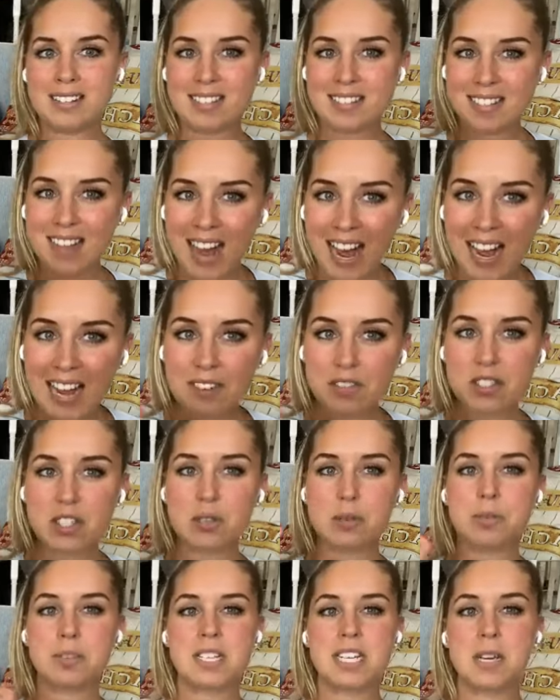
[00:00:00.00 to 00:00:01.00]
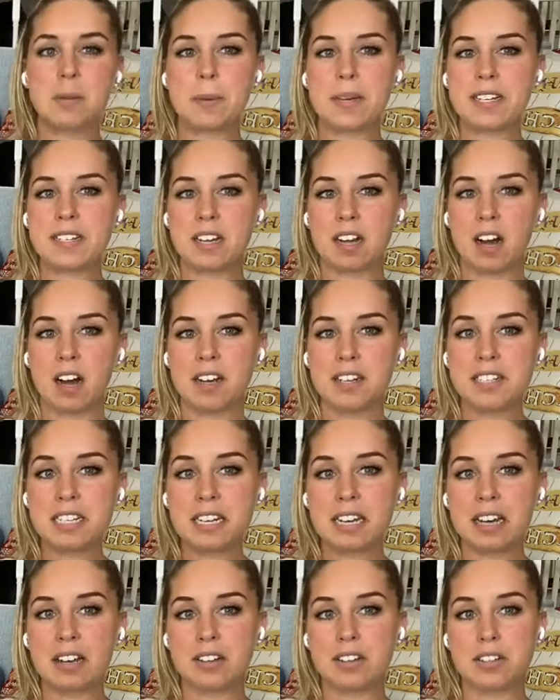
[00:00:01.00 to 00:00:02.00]
dive so deep into
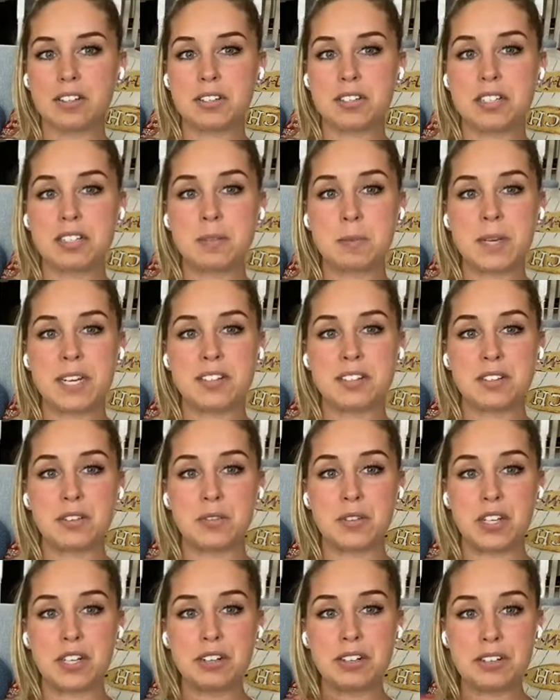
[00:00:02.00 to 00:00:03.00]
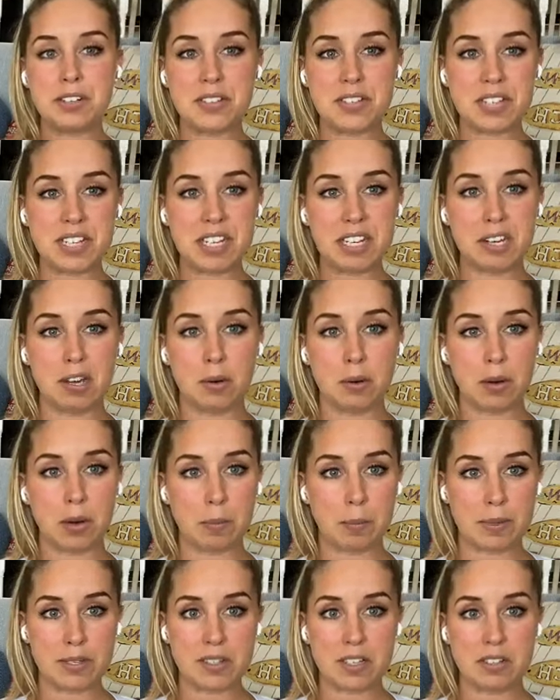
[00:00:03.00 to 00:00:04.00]
content calendars is because if you're a CEO and
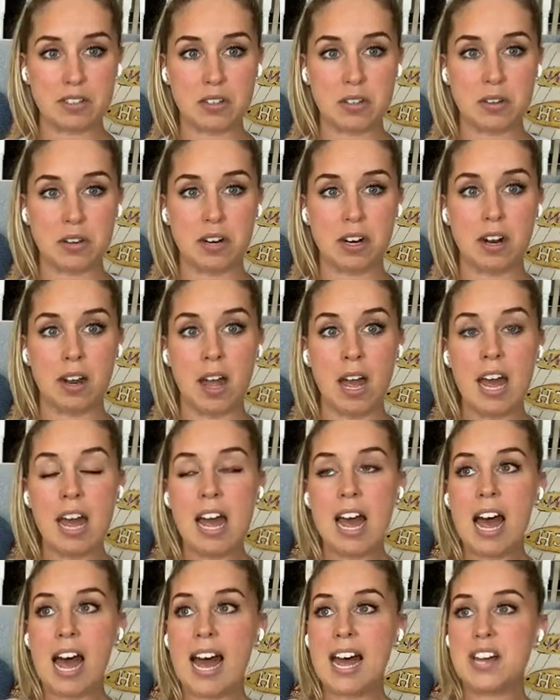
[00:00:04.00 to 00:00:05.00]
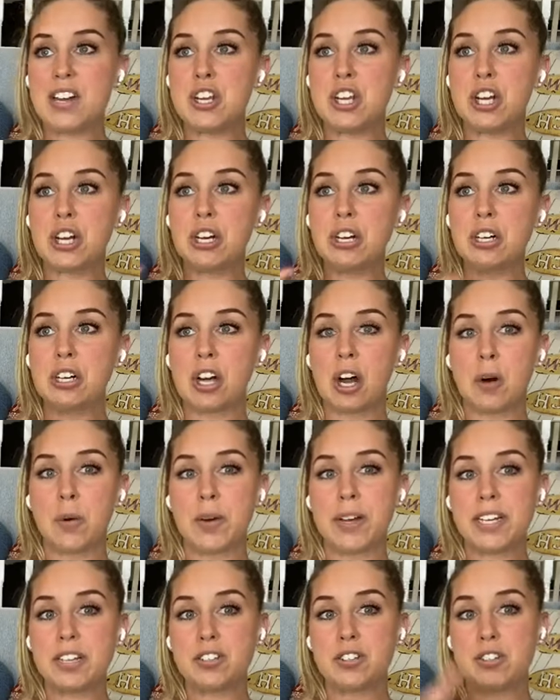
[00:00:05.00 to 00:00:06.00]
a business owner and you're
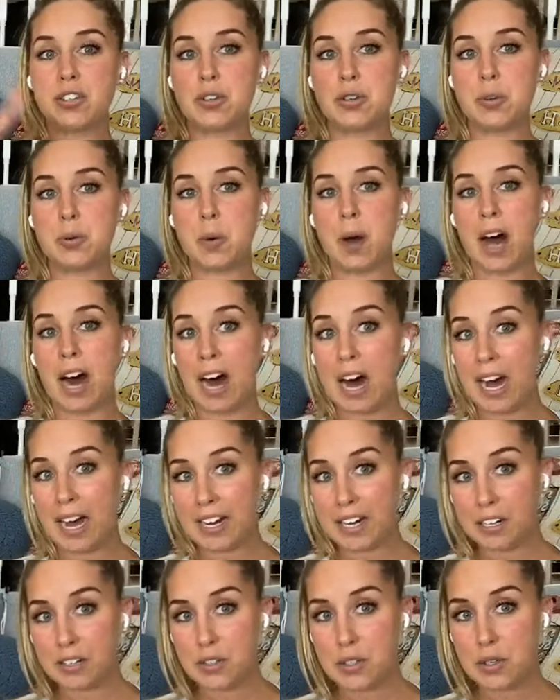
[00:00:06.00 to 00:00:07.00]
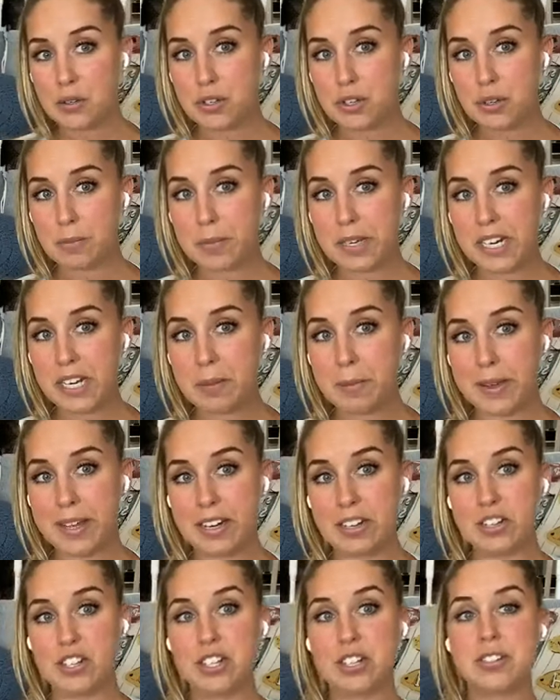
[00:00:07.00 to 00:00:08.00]
going to hire social media
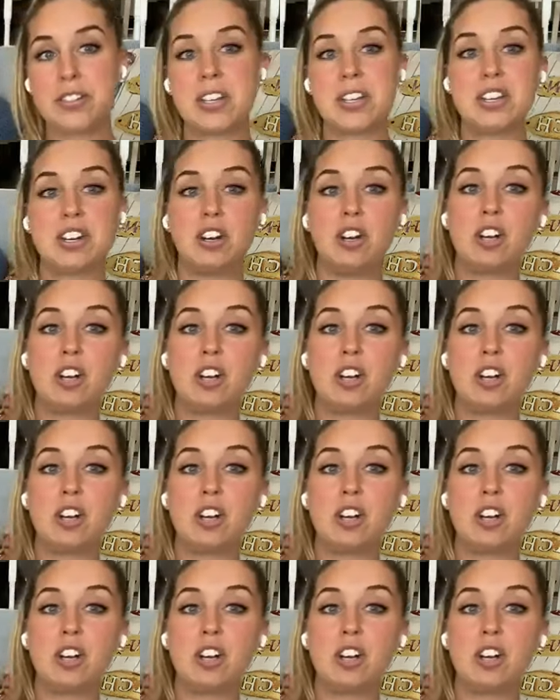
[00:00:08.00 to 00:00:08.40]
managers and you're